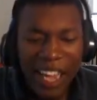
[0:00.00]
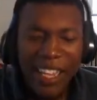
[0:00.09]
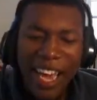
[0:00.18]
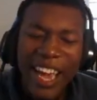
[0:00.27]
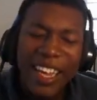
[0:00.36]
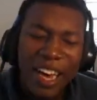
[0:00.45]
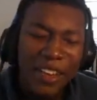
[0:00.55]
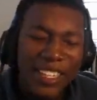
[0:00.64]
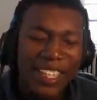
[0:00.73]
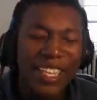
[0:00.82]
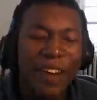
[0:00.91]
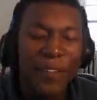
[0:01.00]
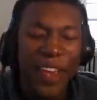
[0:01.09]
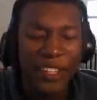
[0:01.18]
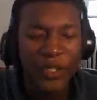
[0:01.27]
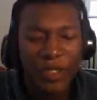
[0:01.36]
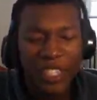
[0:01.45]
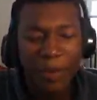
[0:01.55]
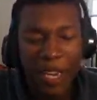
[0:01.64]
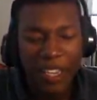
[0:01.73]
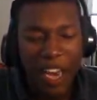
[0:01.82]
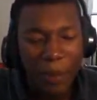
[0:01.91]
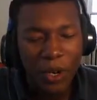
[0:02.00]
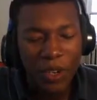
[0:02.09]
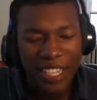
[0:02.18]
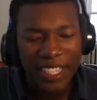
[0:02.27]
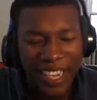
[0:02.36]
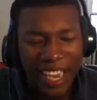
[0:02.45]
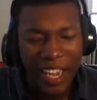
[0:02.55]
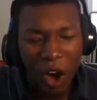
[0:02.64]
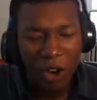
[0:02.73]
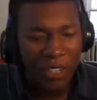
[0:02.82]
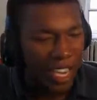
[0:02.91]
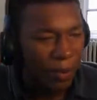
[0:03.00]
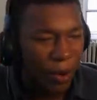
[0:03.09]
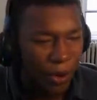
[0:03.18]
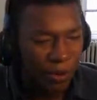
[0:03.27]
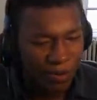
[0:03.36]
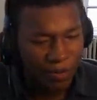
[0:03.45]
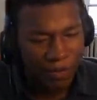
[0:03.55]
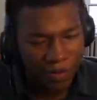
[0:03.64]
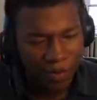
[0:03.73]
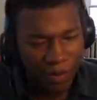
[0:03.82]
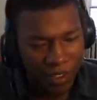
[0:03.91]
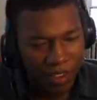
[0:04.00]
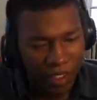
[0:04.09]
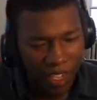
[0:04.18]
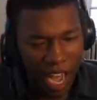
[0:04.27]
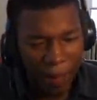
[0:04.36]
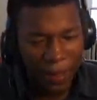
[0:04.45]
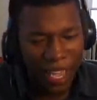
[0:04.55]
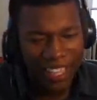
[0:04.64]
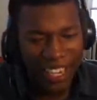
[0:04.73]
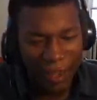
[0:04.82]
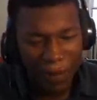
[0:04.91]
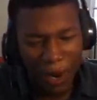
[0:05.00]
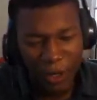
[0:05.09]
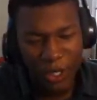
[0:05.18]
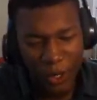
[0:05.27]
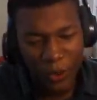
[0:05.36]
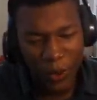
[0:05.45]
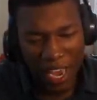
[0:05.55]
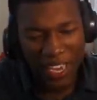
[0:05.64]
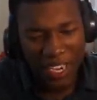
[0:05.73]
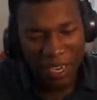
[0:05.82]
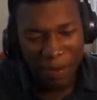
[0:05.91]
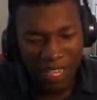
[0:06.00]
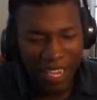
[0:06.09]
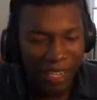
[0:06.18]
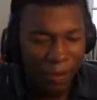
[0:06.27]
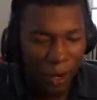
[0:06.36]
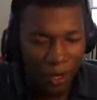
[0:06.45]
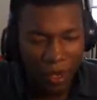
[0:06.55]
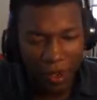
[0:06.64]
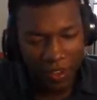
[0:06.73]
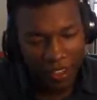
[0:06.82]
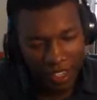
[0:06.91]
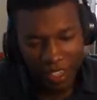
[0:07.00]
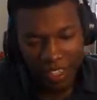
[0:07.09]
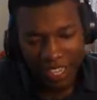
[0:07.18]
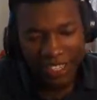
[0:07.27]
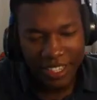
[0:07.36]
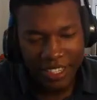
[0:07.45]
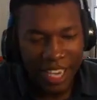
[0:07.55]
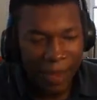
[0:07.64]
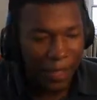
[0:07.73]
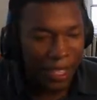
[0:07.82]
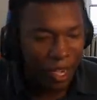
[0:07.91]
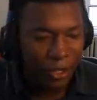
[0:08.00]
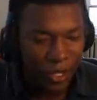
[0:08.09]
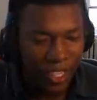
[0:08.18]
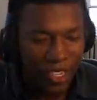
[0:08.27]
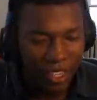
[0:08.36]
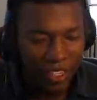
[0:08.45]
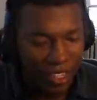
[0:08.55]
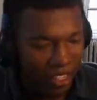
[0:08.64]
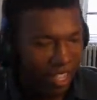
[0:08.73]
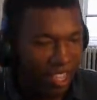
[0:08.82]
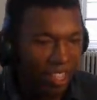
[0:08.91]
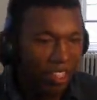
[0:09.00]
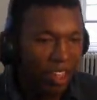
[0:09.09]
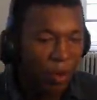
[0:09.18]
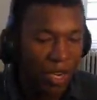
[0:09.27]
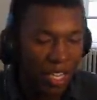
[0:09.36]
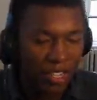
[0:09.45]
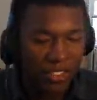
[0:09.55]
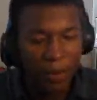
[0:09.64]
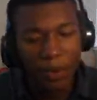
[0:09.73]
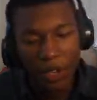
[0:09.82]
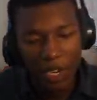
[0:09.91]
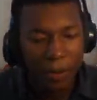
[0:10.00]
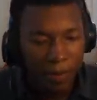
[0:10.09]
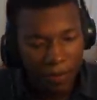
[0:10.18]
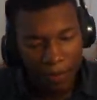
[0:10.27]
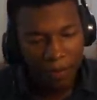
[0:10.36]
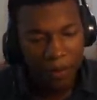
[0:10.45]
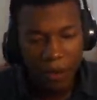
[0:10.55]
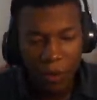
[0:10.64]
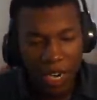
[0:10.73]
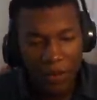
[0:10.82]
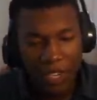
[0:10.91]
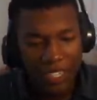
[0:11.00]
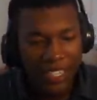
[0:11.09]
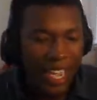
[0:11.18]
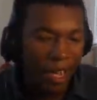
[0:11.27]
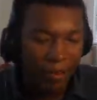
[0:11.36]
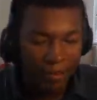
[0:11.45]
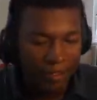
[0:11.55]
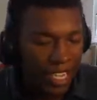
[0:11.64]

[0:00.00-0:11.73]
Hey, hey, y'all need to lay off of XQC, man. Y'all been on his neck all day, bro. Oh I'm not like a parasocial Andy, but like, come on, y'all. That's a shame that y'all yeah, y'all want to like jump on him whenever he's down.